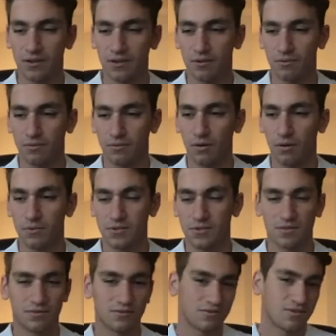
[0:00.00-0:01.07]
almost
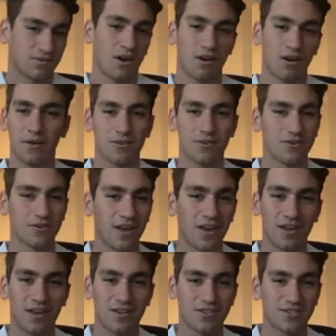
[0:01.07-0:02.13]
talk about their
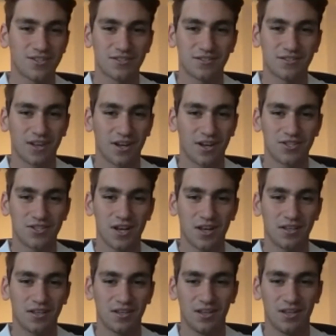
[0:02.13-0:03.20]
day, just kind of
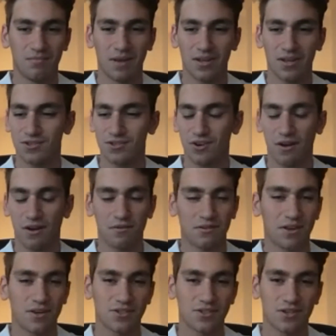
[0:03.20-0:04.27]
checking in, making sure
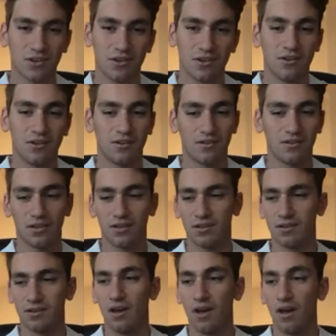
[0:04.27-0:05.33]
everything's good. And then
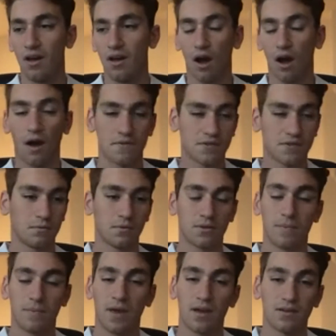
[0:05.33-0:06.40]
obviously with the
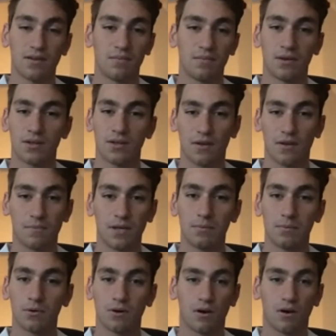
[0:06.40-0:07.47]
pandemic, you have people
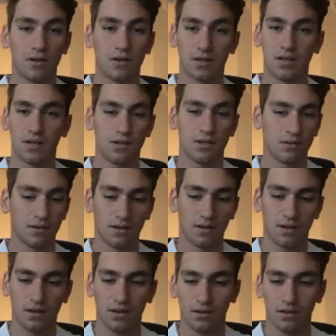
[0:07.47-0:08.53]
calling in,
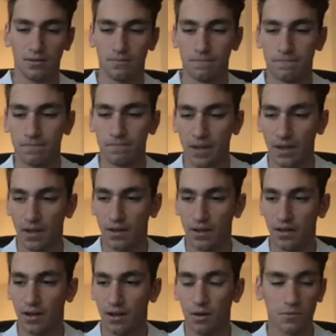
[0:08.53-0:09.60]
kind
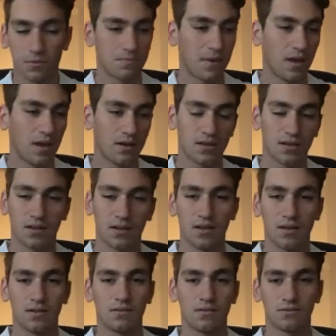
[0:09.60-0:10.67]
of almost panicking
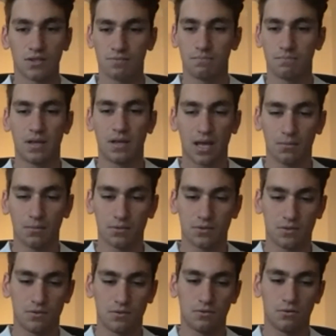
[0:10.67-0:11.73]
and just being able
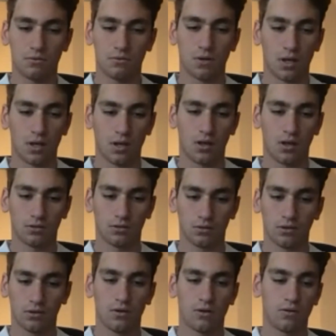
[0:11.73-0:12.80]
to
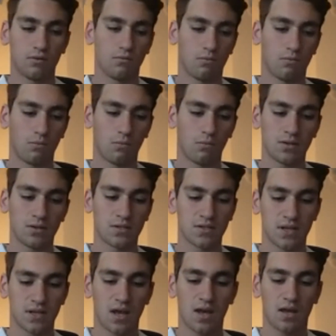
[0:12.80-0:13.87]
learn what to
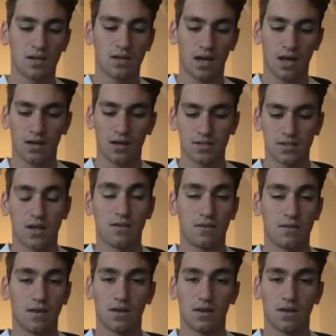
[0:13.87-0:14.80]
say and how to say things